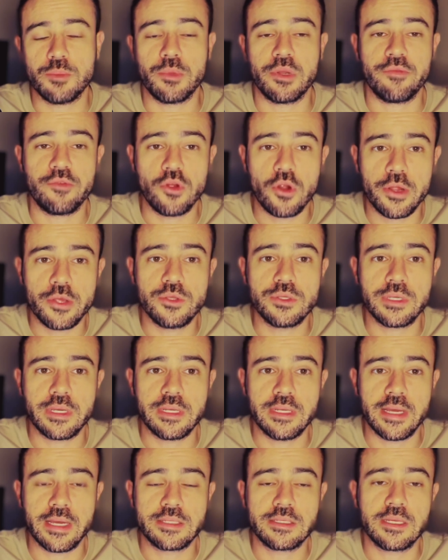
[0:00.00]
but if you are using a
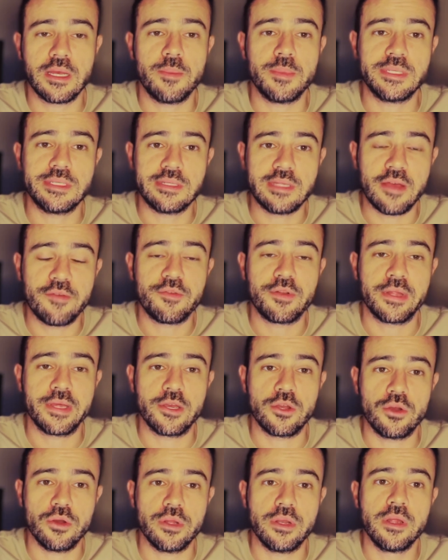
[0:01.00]
Dexcom, it's definitely a
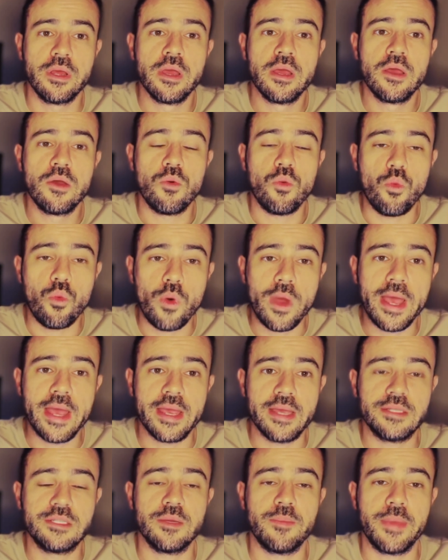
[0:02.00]
good
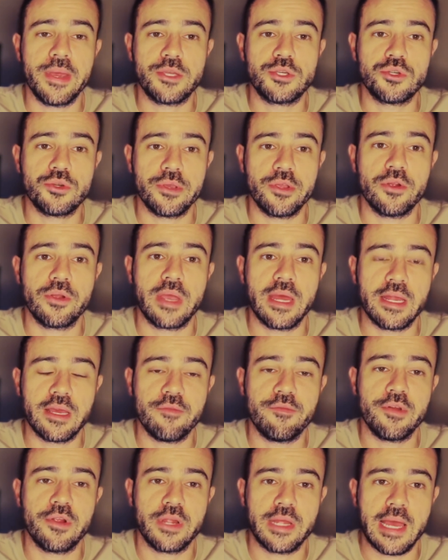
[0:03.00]
way to make sure you're getting
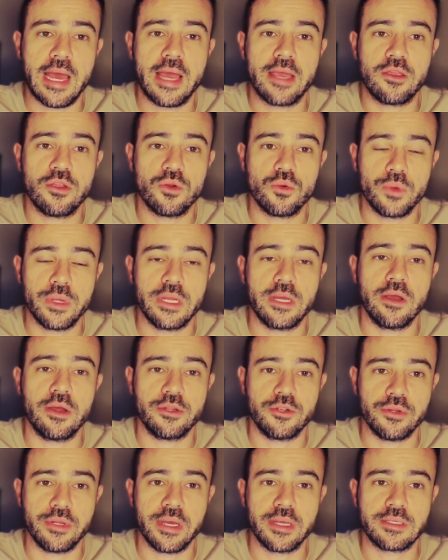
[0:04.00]
a very accurate reading
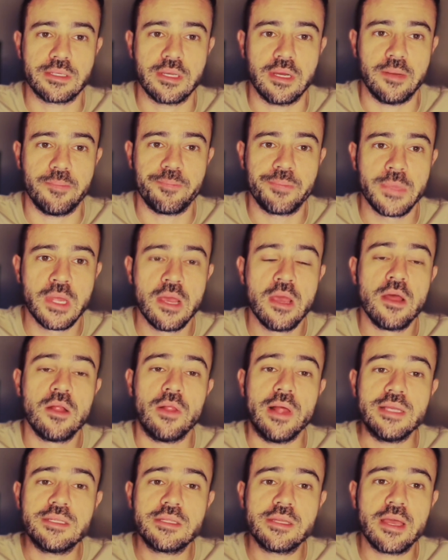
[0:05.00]
on your Dexcom.
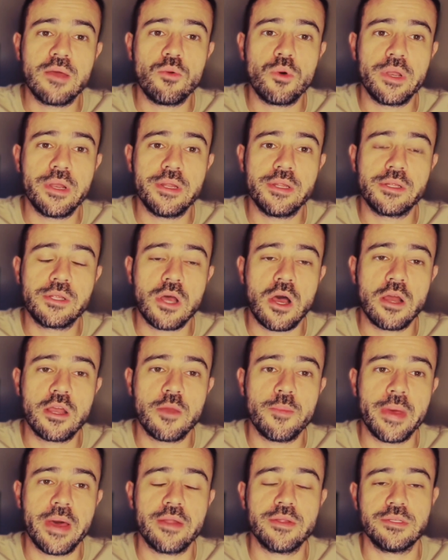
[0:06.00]
Last thing I wanted to
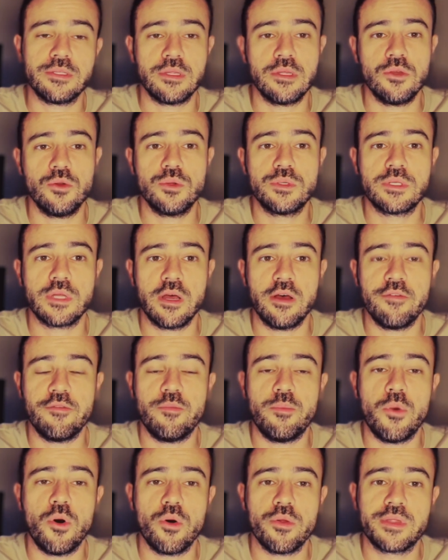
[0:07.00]
talk about is the use
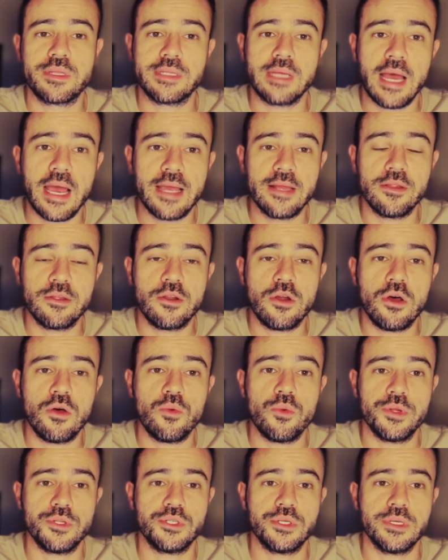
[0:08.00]
of both
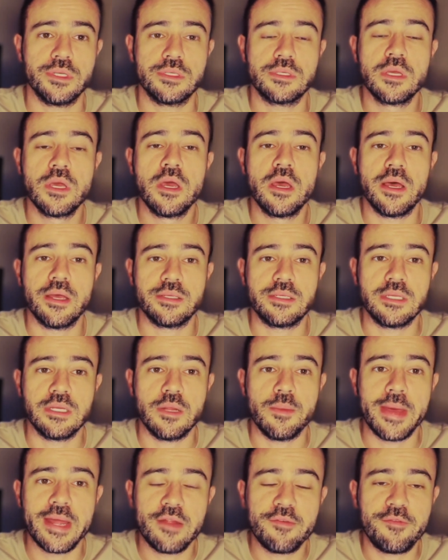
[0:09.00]
Tylenol, which is
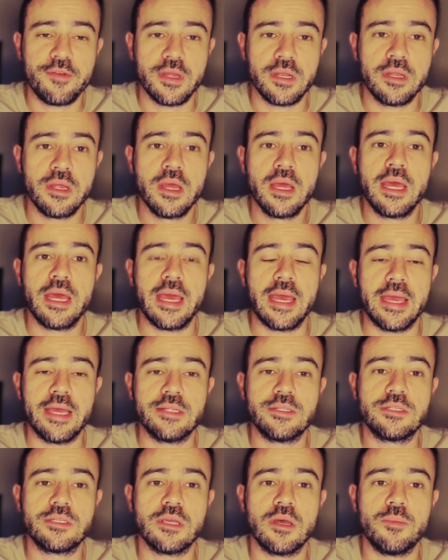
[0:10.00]
acetaminophen,
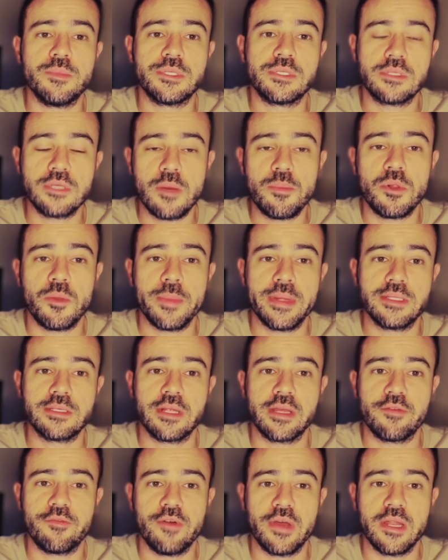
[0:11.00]
and some supplements
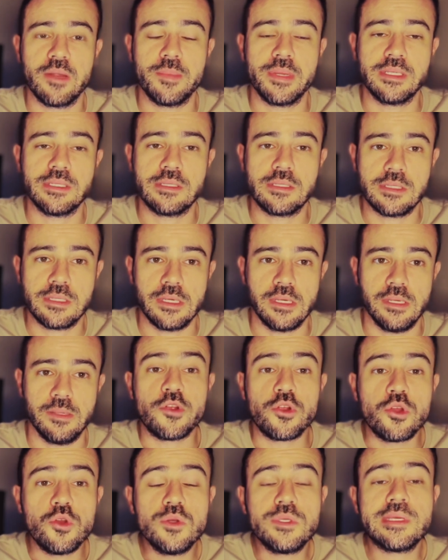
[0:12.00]
like vitamin C. If
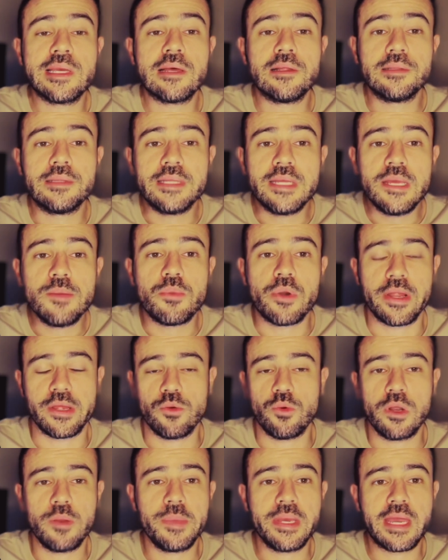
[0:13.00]
you're using a Libre, you
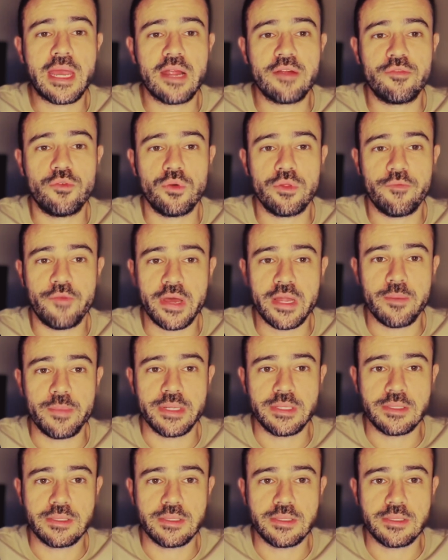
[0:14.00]
want to be careful with vitamin